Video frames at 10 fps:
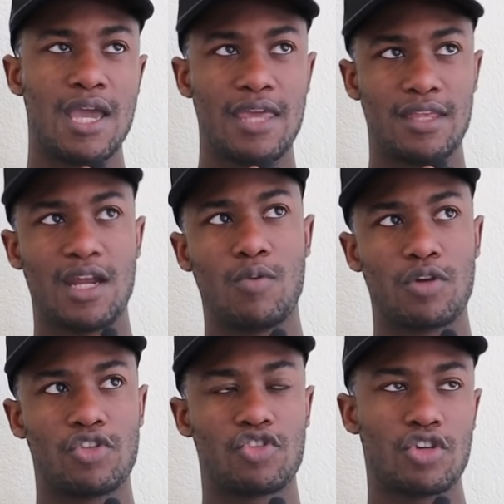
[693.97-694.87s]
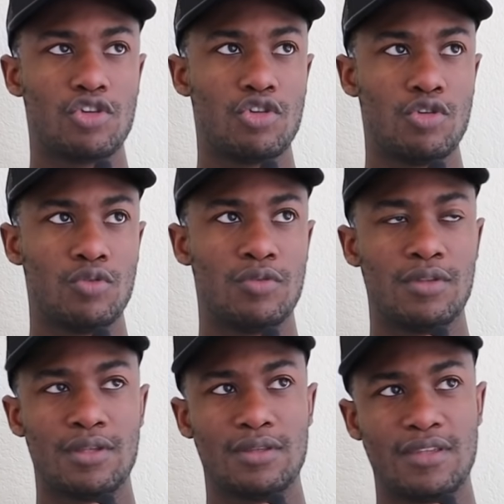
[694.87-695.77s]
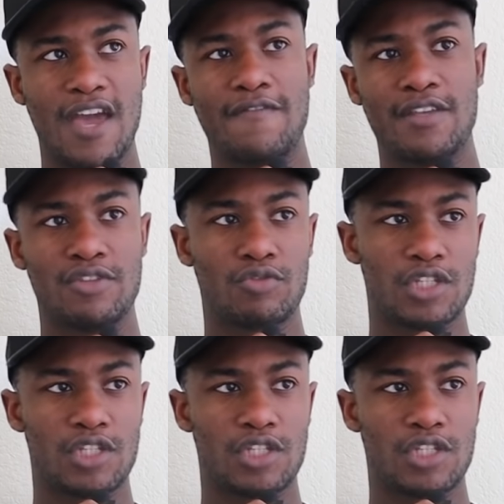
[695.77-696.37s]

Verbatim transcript: and then I want to show you Devin's